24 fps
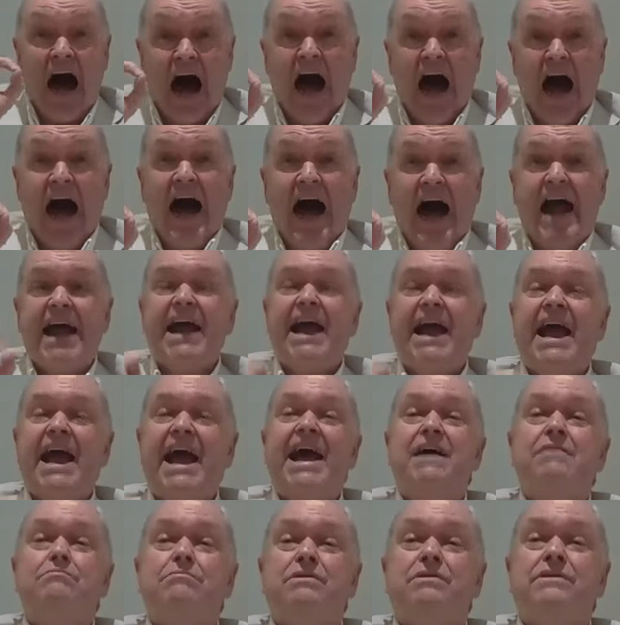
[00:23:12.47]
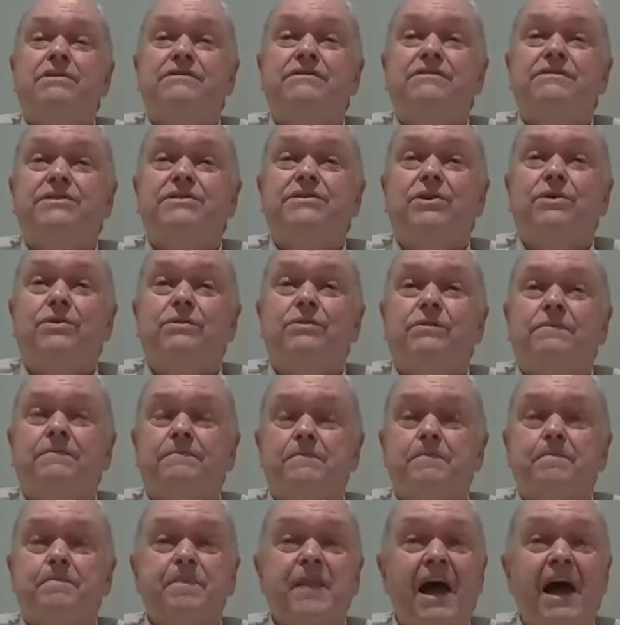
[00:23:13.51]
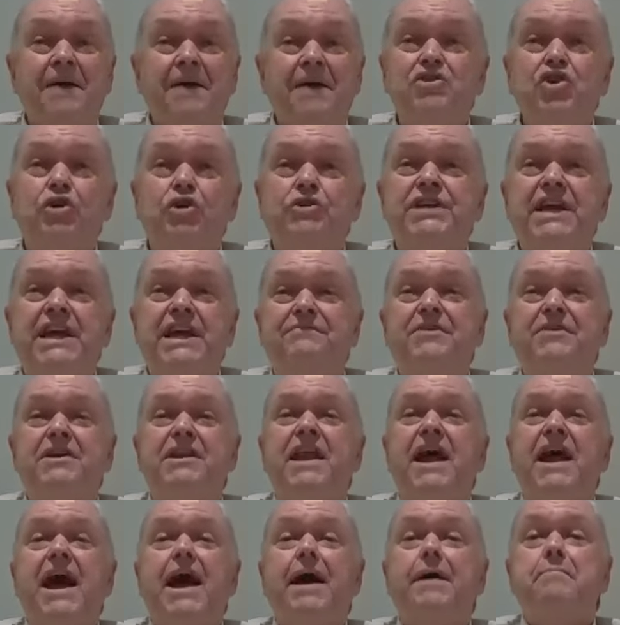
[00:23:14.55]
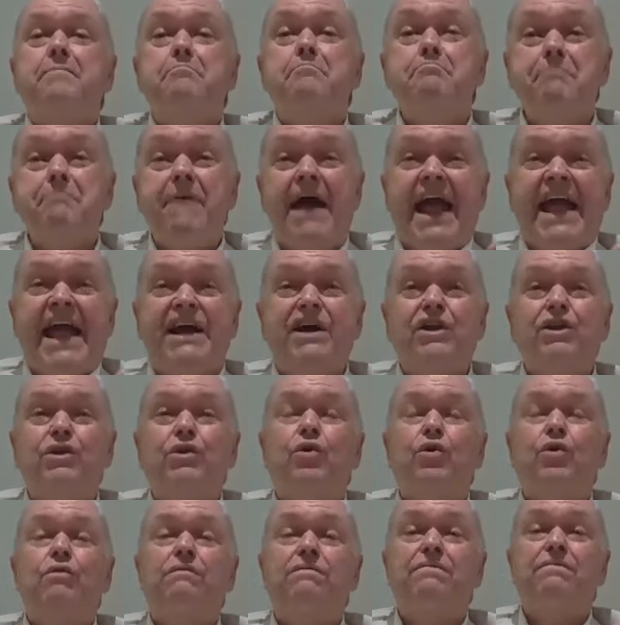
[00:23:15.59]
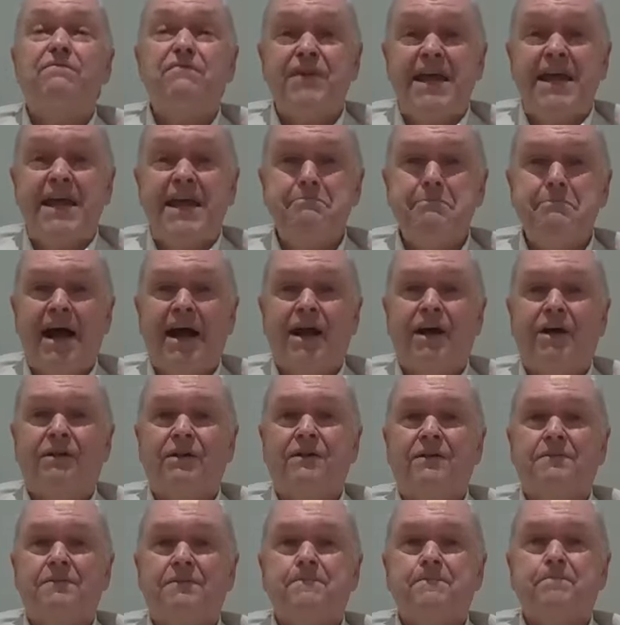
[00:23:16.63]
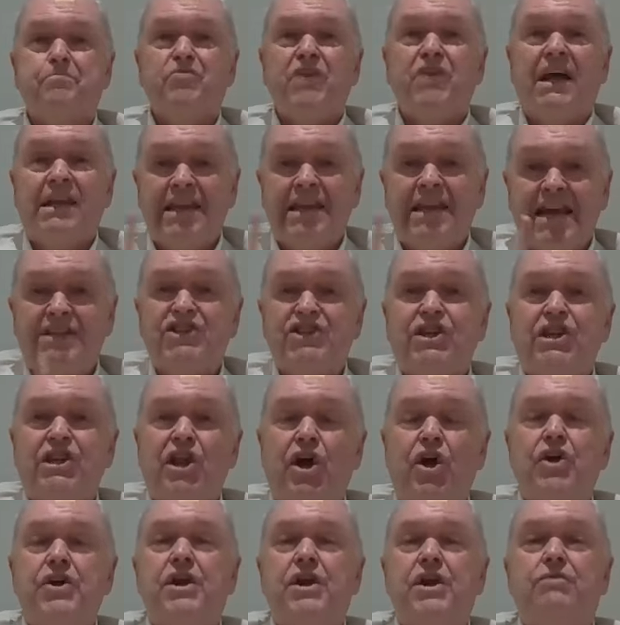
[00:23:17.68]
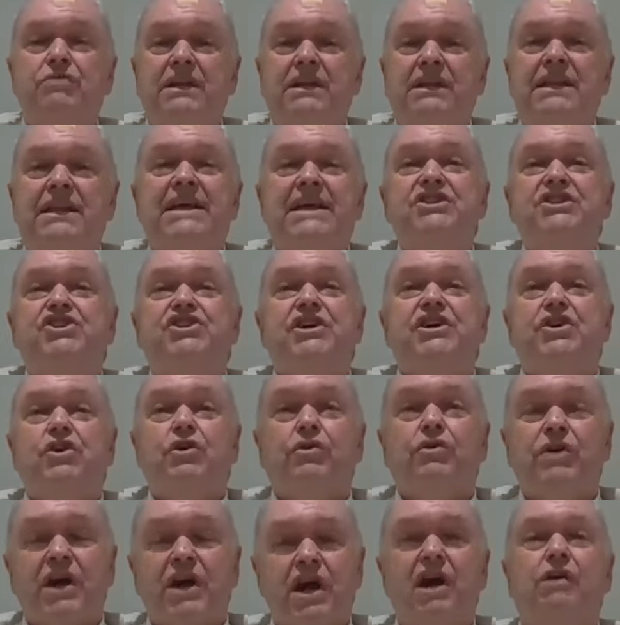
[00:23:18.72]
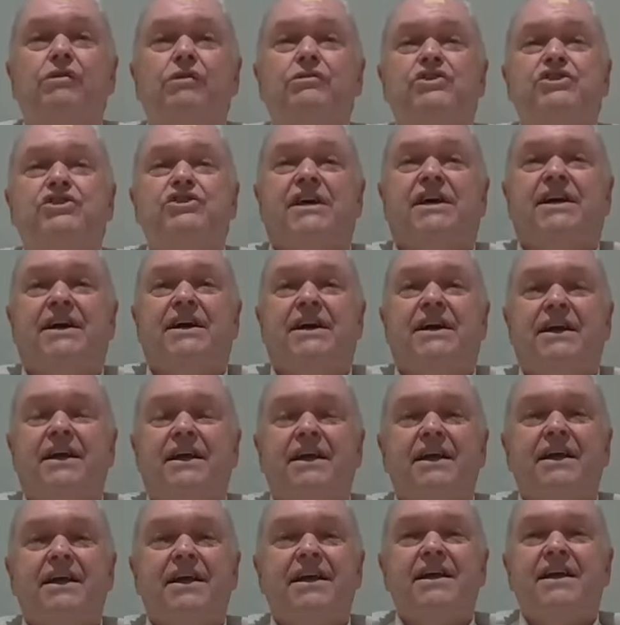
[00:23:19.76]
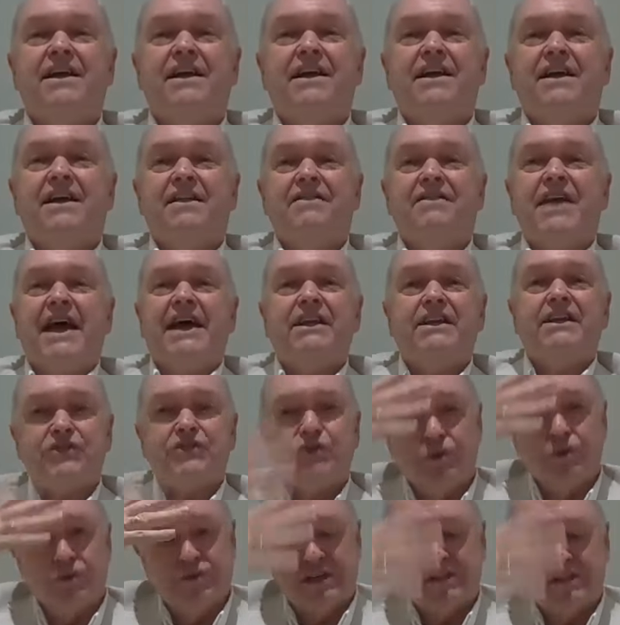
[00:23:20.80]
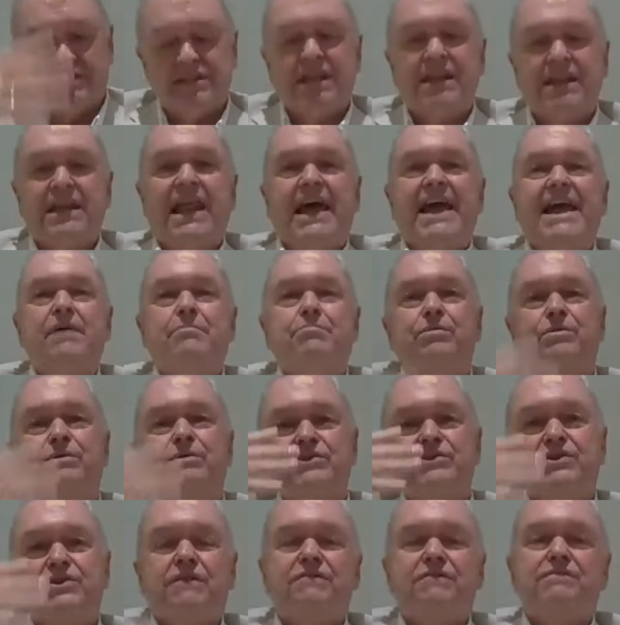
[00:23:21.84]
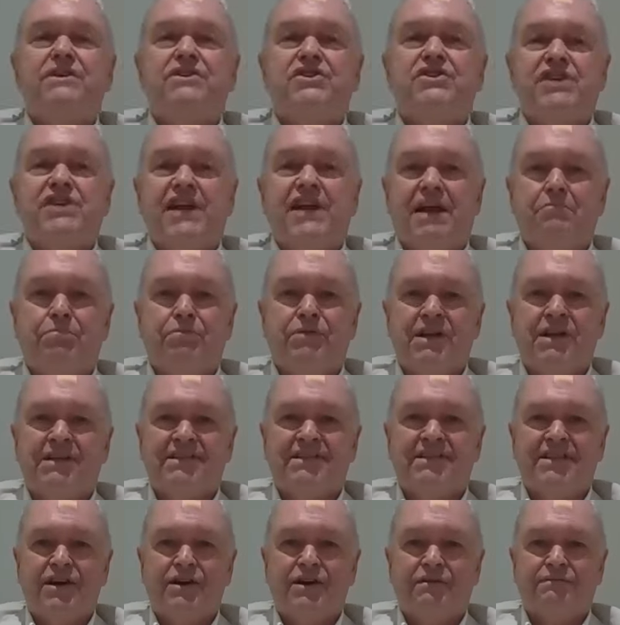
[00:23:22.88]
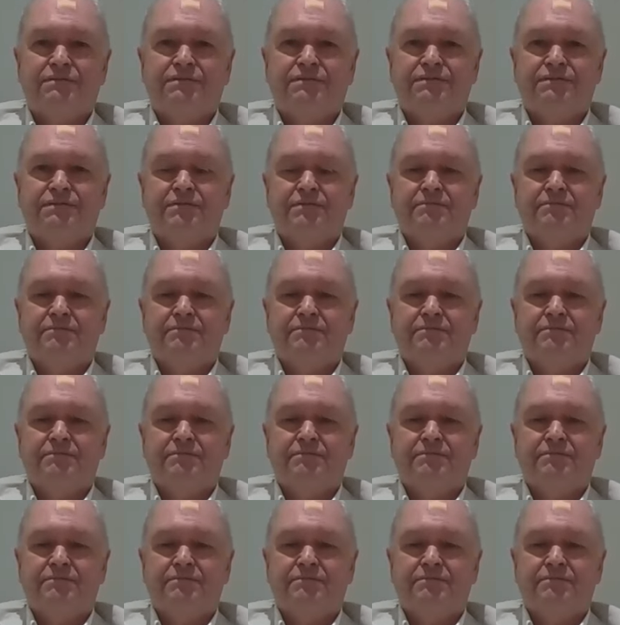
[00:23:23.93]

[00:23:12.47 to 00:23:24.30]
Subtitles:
I am the soul. I'm not even male or female, let alone a religion or a culture. That is all just the labels of the temporary self.